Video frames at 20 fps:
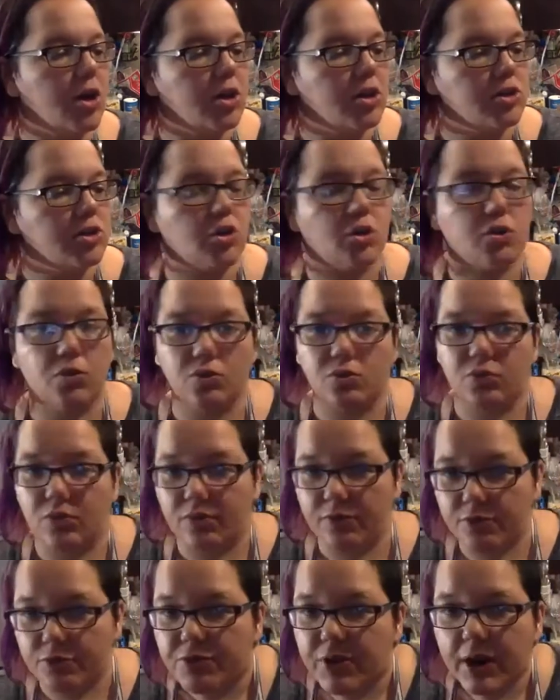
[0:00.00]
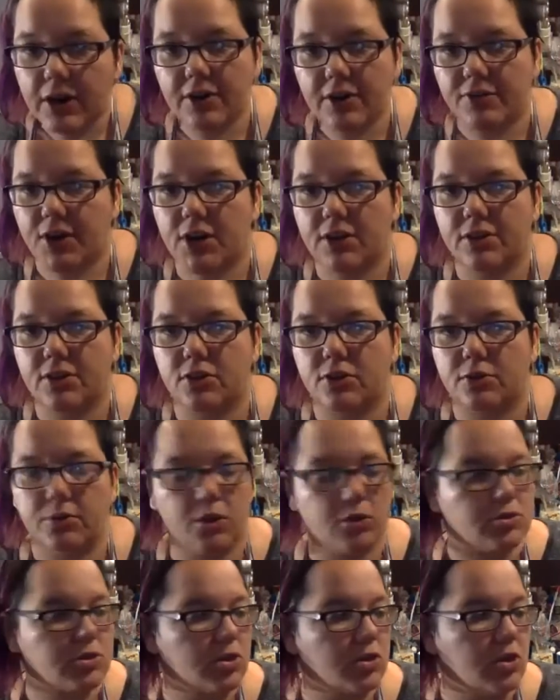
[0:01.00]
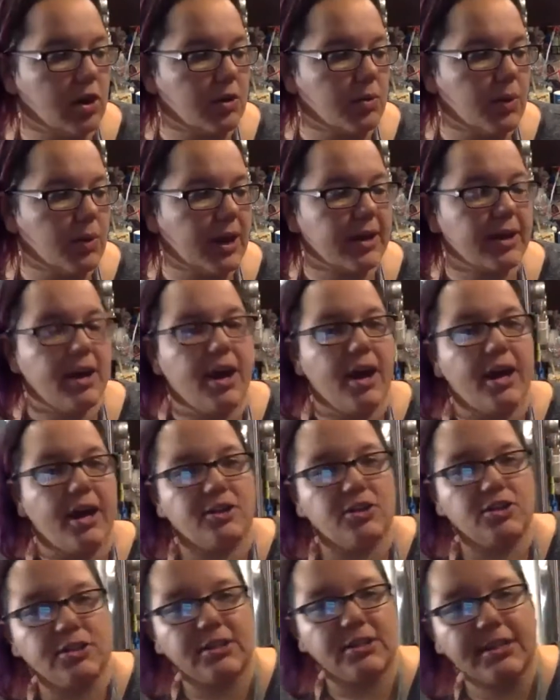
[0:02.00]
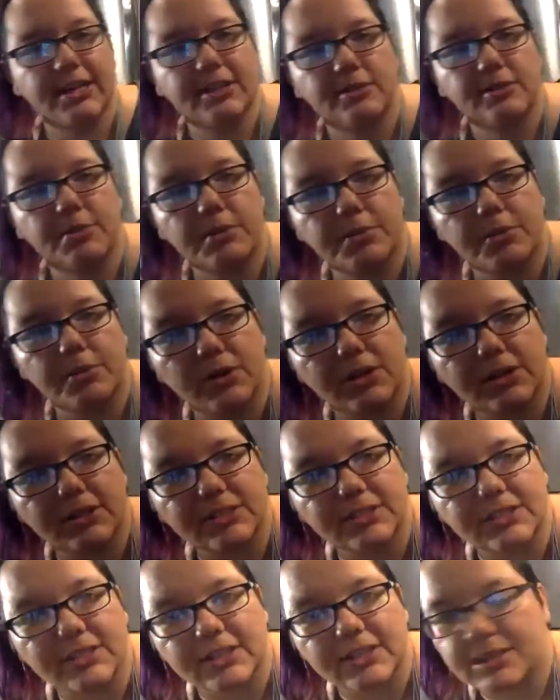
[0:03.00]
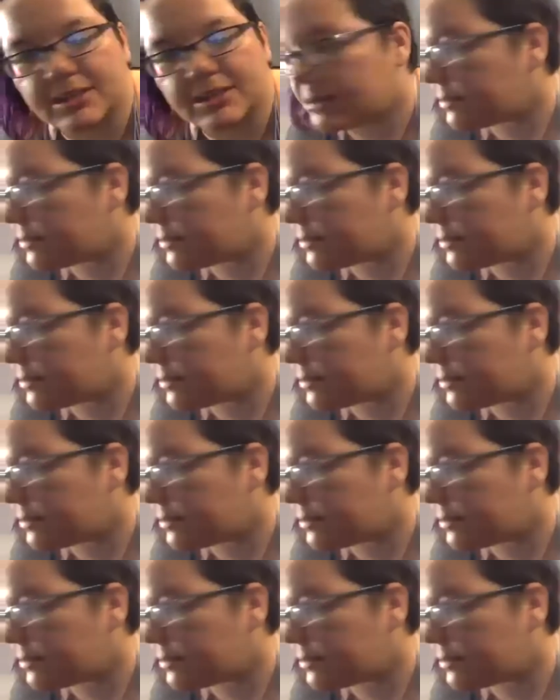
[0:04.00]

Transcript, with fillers: So very, very little goes a long way. And just in case people want to see